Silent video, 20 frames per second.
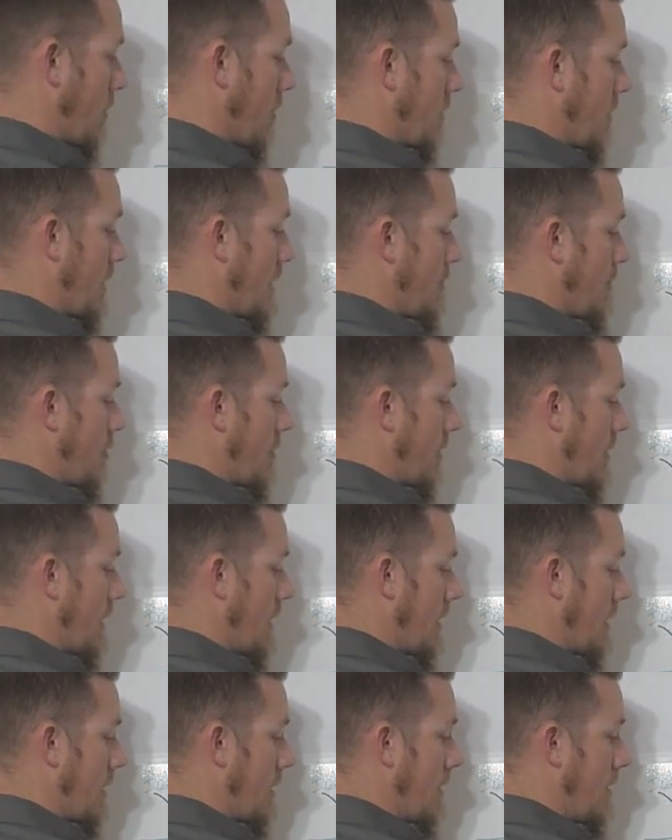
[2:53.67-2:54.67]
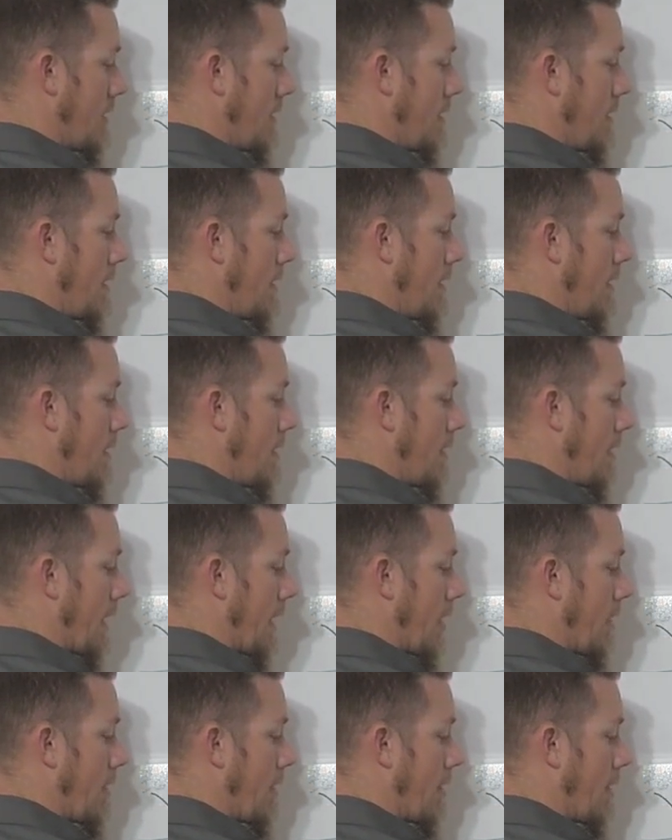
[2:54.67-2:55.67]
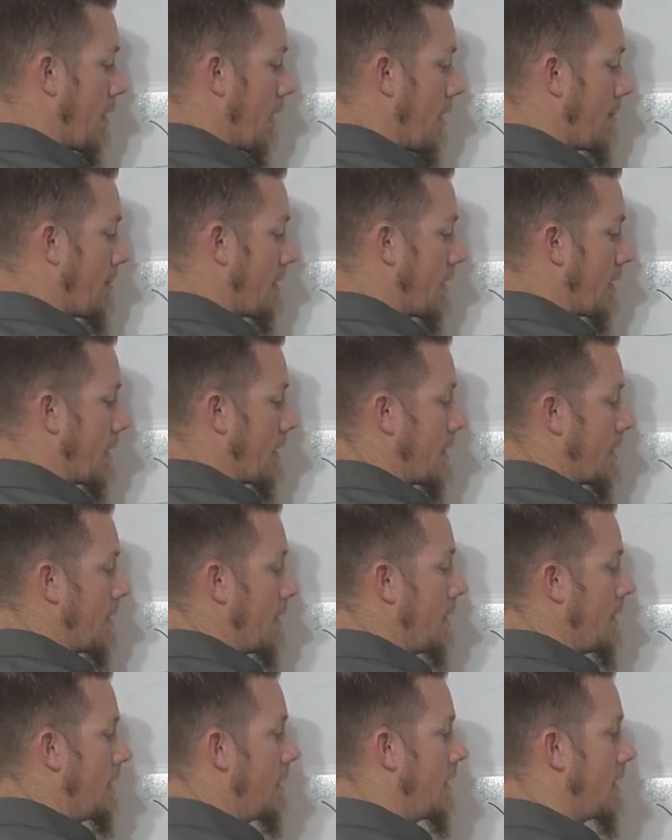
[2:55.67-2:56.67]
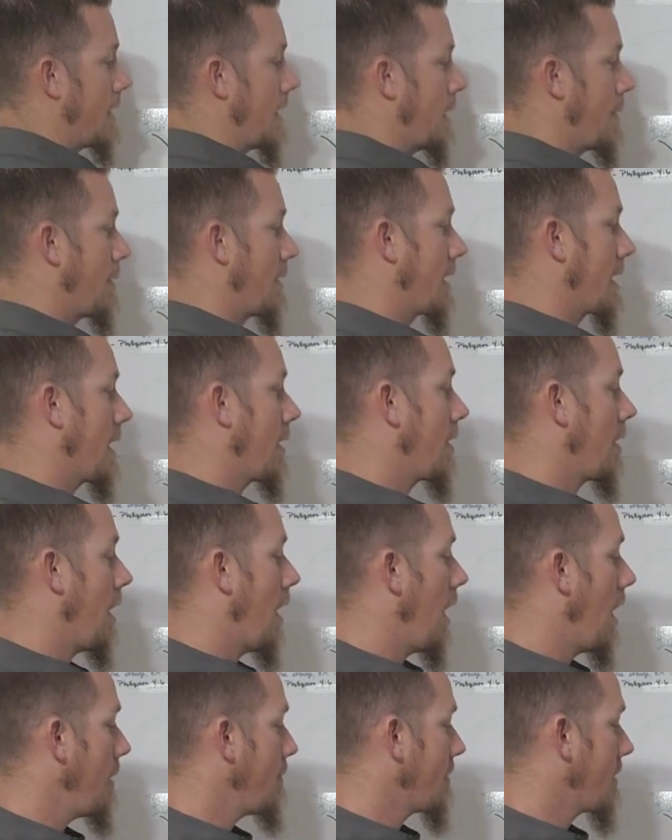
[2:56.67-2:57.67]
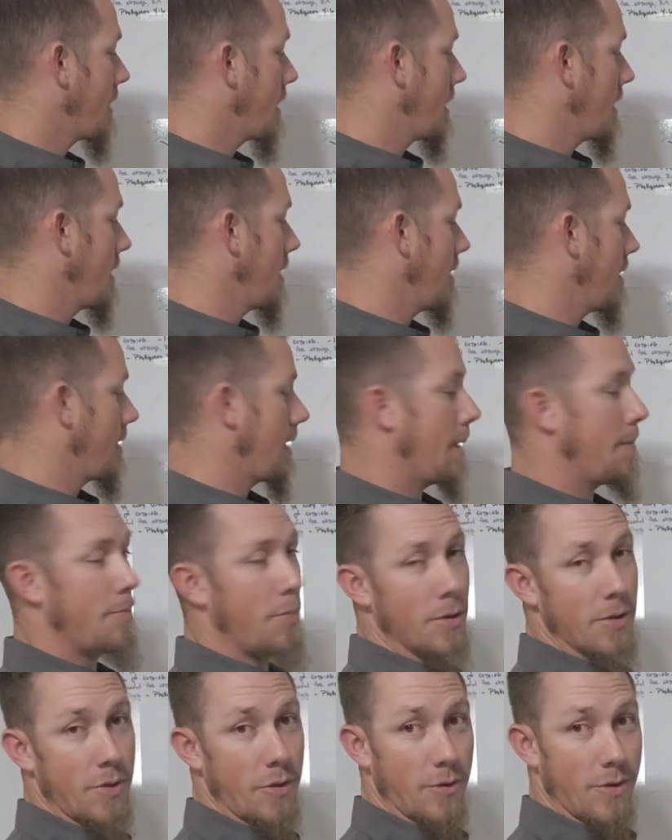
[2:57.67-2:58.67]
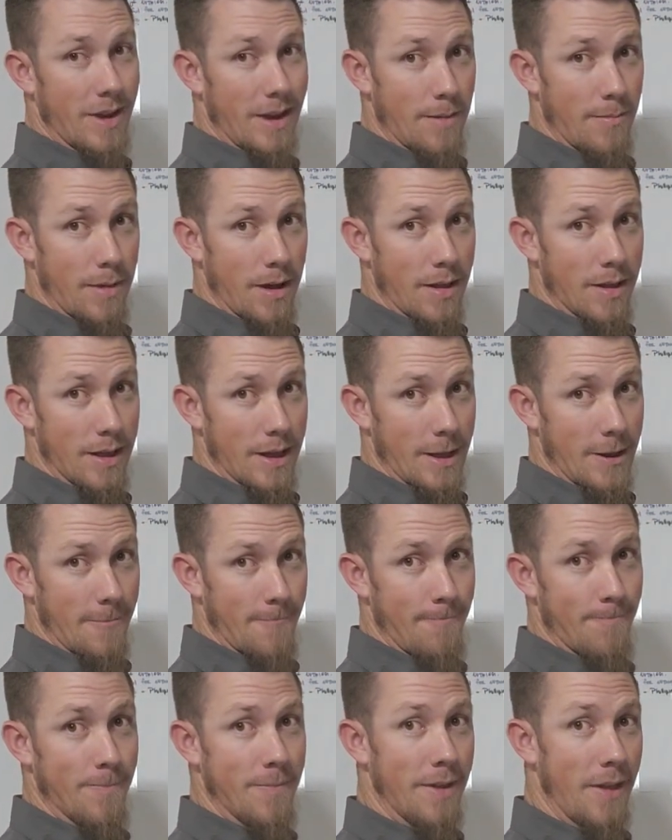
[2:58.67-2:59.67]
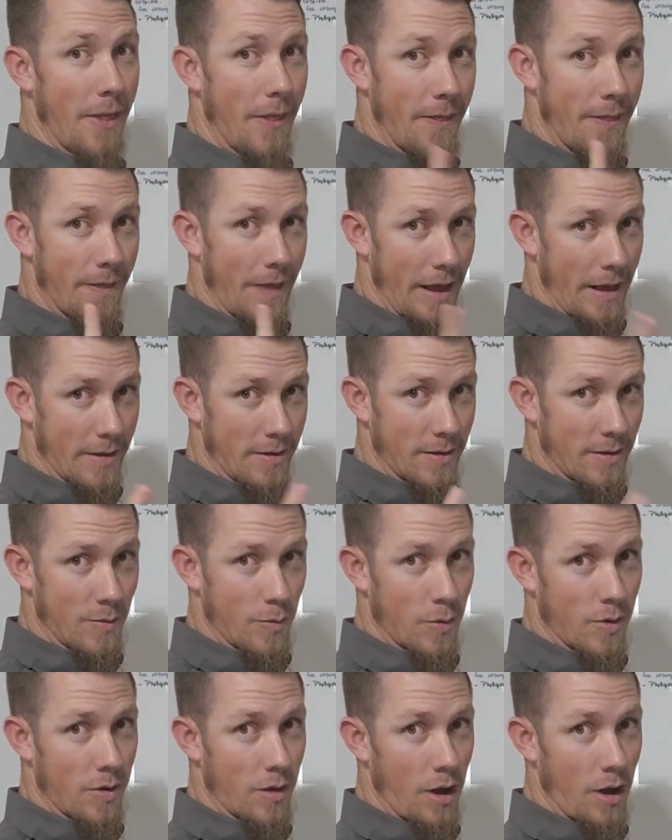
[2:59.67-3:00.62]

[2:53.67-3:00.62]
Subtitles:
send them your link, they go to your opt-in. Now when they go to opt-in, they put their email in. This is where the